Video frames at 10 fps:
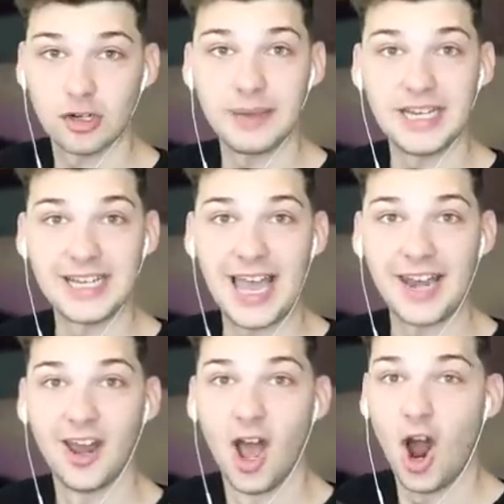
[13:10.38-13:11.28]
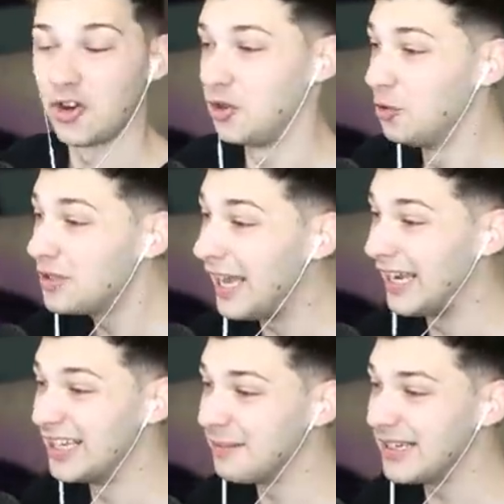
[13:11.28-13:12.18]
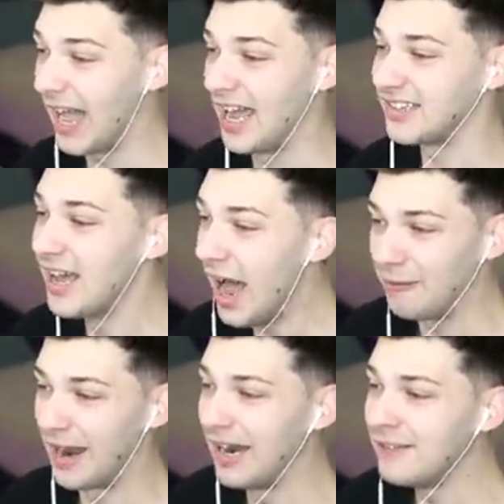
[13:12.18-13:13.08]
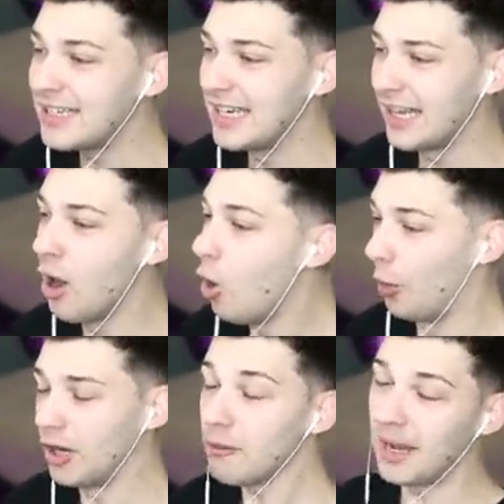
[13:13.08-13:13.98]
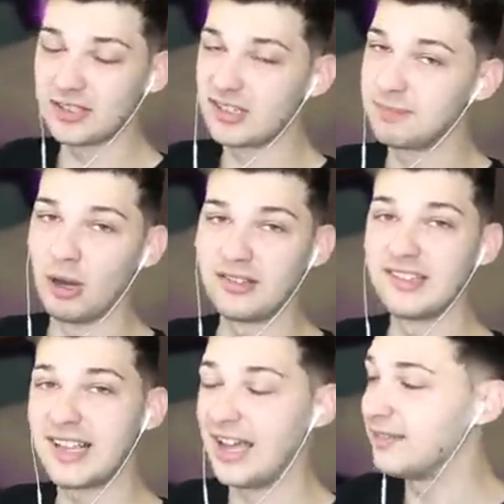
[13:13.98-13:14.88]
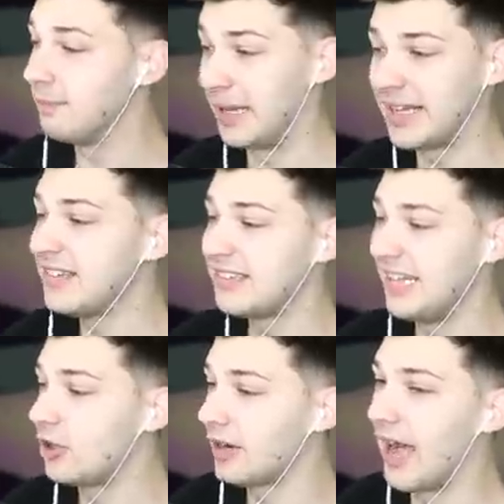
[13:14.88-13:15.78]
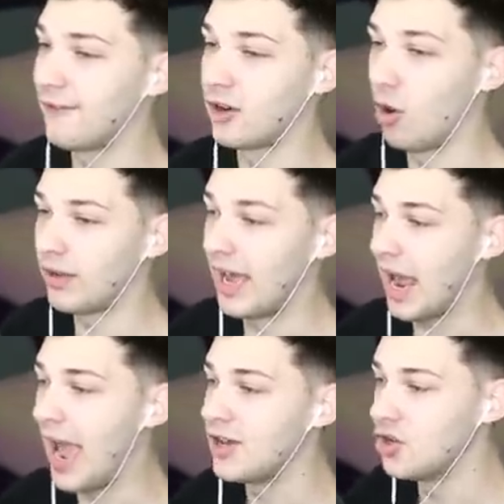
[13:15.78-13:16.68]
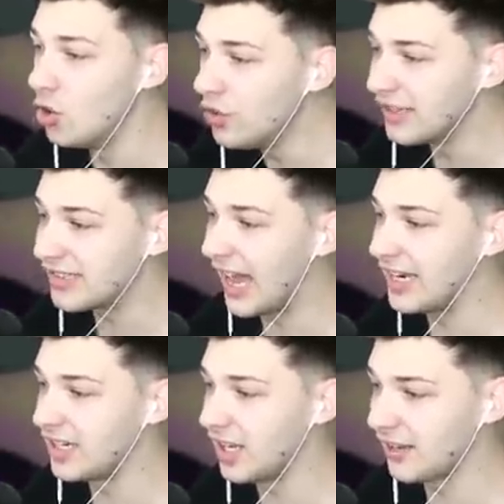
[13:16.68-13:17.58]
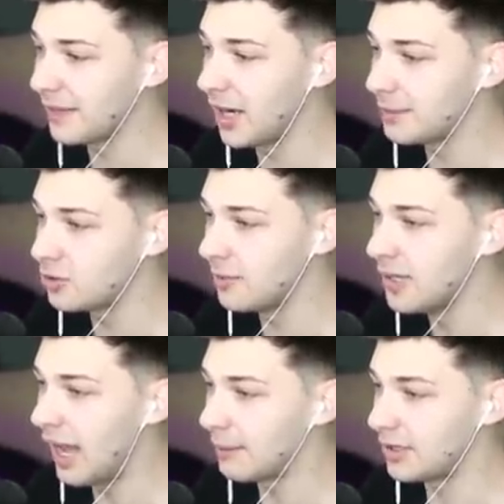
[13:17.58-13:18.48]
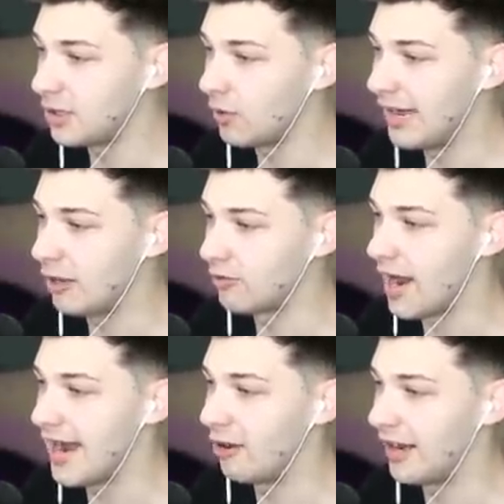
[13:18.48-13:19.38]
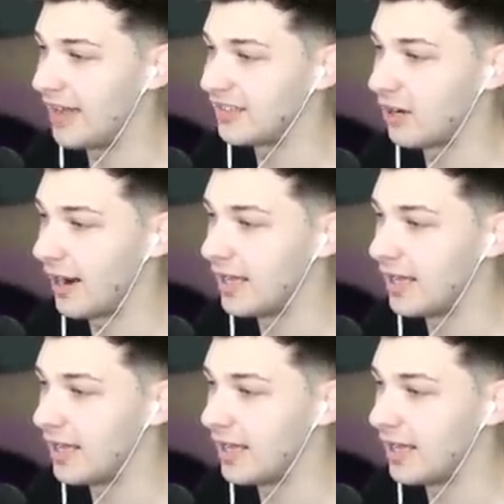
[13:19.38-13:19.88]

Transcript: him eat again. Are you kidding me, guys? I'm not even kidding. We are about to expose this guy's biggest secret ever, okay? I knew this guy had something up to him. I'm literally going down right now, guys. All right,